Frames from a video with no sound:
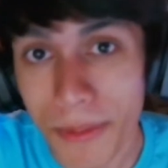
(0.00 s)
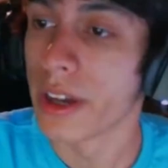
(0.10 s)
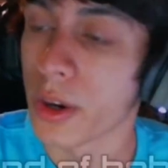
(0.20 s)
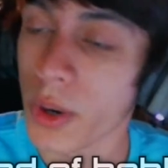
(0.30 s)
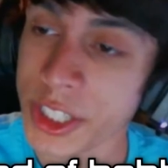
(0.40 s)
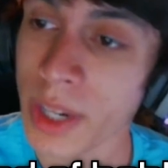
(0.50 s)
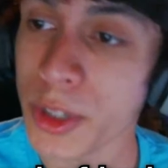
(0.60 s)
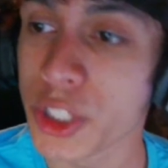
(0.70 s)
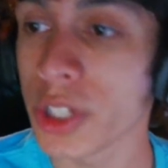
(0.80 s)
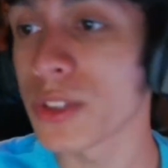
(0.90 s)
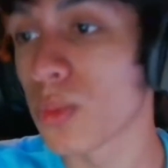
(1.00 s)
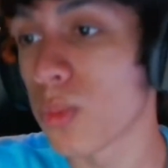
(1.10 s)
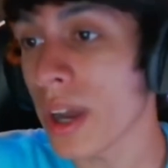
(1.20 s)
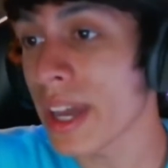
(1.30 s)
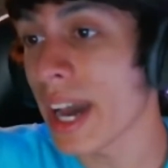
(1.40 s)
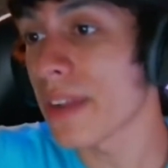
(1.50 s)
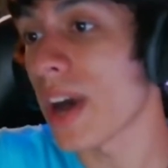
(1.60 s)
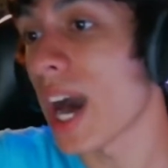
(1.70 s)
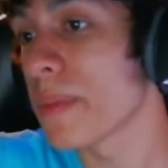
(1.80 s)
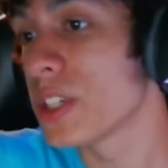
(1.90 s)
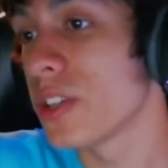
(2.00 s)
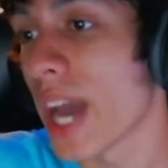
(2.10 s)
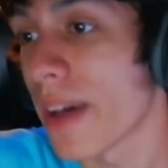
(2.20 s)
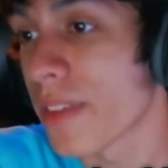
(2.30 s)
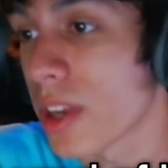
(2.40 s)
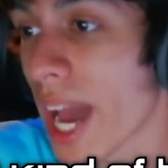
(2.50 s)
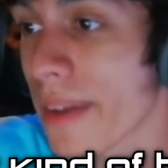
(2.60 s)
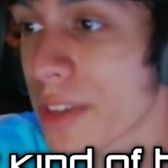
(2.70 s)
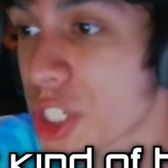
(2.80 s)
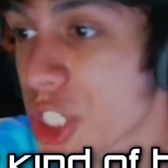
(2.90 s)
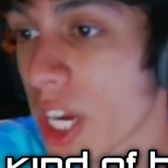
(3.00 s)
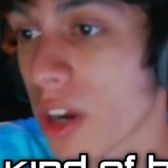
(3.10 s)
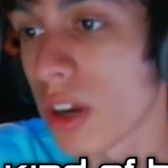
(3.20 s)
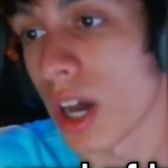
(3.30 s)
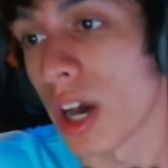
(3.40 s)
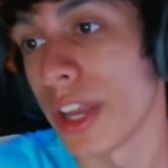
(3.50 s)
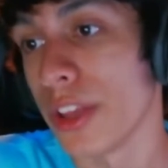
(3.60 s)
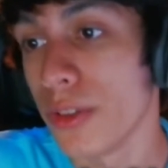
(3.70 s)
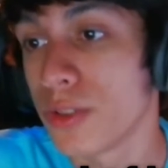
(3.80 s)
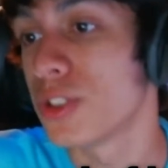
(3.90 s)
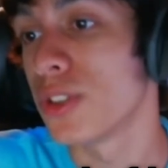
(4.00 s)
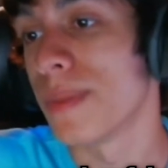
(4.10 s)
Question number 2 is, what kind of hobbies do you have that you haven't shared on YouTube?